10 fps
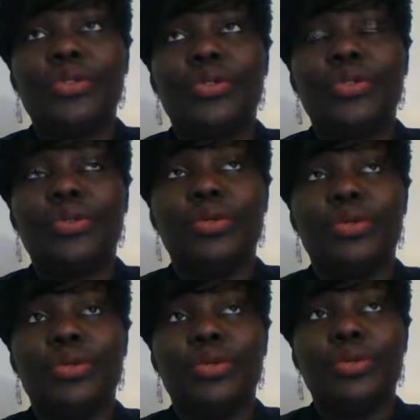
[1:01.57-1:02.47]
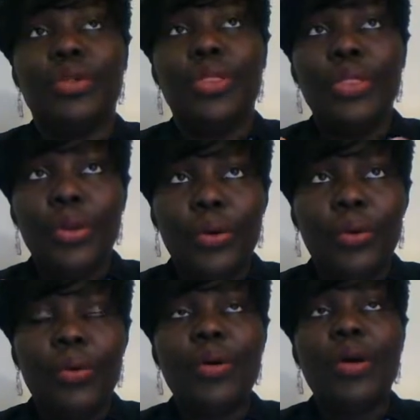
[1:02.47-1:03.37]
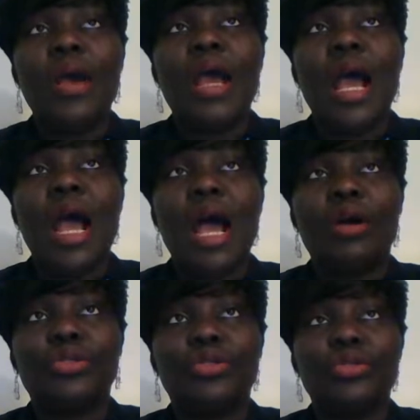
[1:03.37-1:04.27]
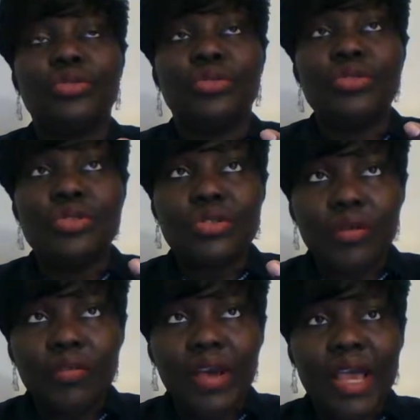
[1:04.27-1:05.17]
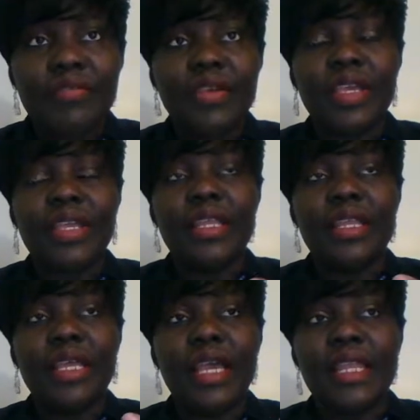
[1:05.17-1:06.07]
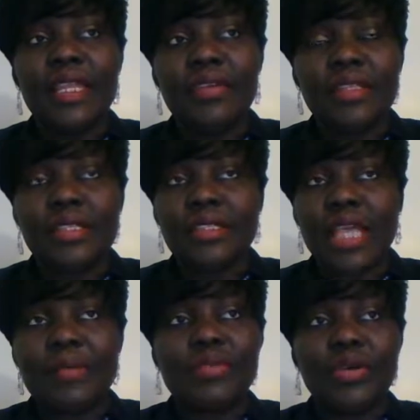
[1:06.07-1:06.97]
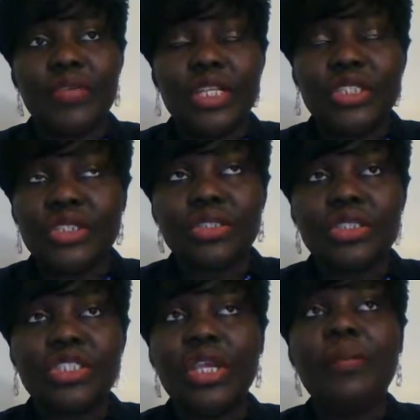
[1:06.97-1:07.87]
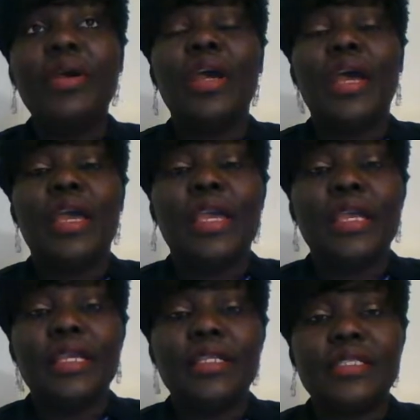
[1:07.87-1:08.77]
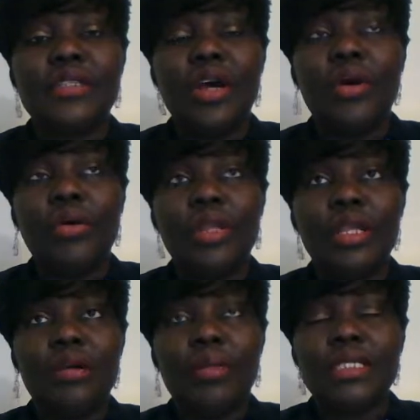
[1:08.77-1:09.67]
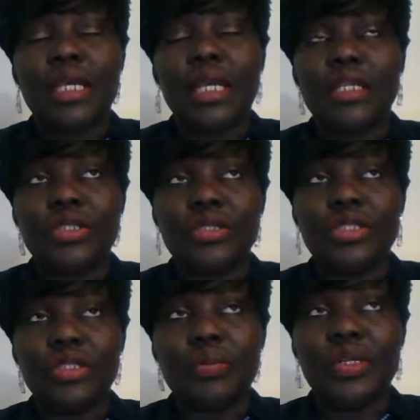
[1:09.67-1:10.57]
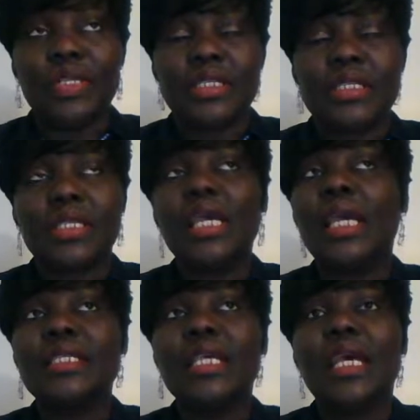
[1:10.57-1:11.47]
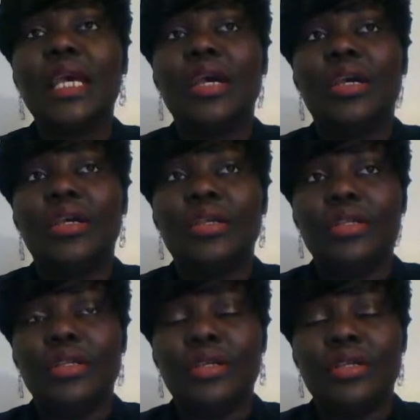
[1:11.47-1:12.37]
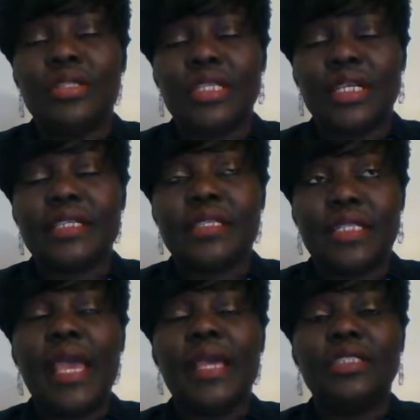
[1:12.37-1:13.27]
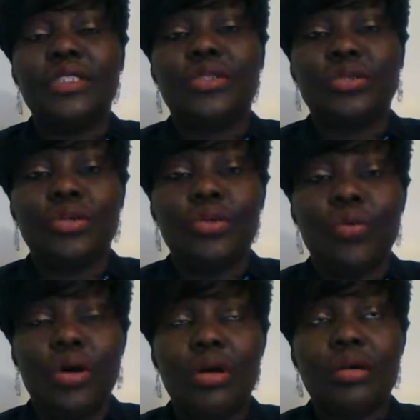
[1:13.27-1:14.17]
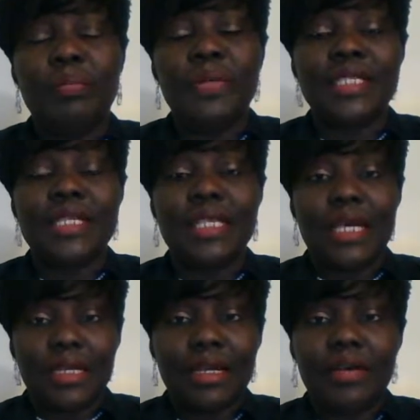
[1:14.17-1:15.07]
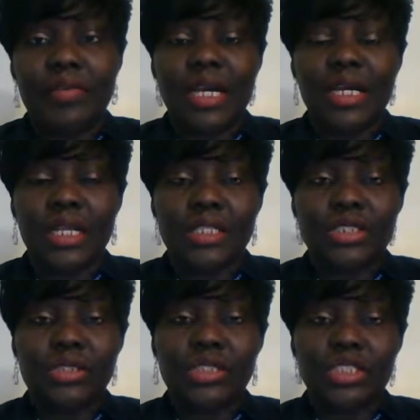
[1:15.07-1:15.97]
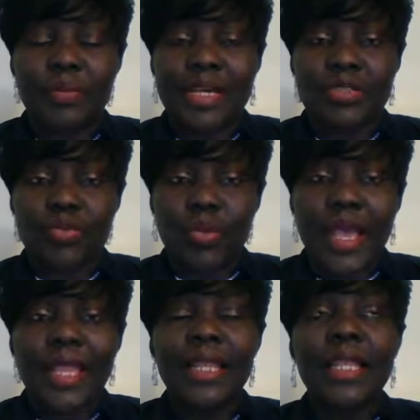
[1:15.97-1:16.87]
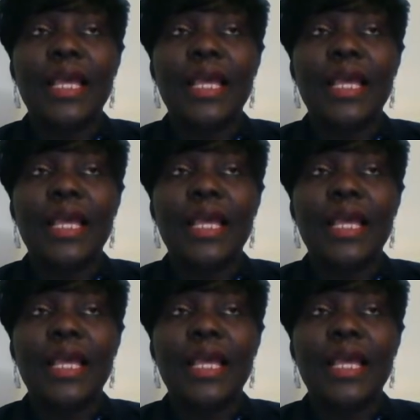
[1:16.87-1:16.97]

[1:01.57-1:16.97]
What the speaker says: to know how to survive in any types of relationship. Is not only romantic relationship in this case, it is extend to work, business and career relationship as well.